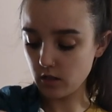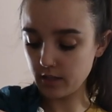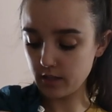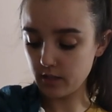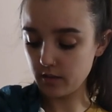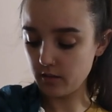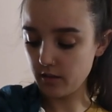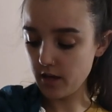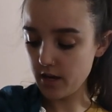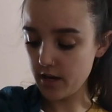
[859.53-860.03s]

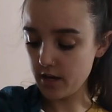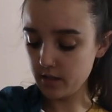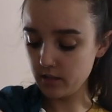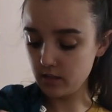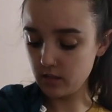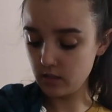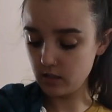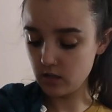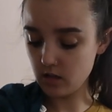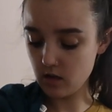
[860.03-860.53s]
like
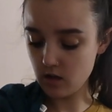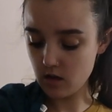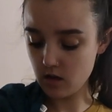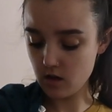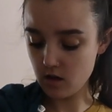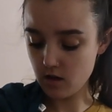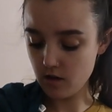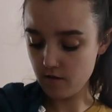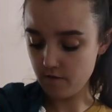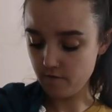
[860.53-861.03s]
this,
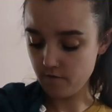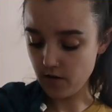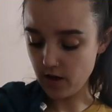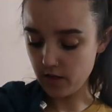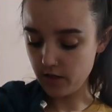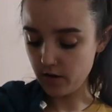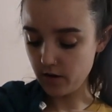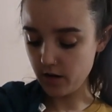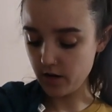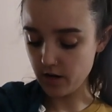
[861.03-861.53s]

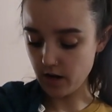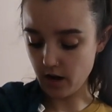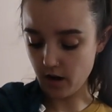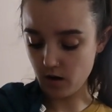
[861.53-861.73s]
feather it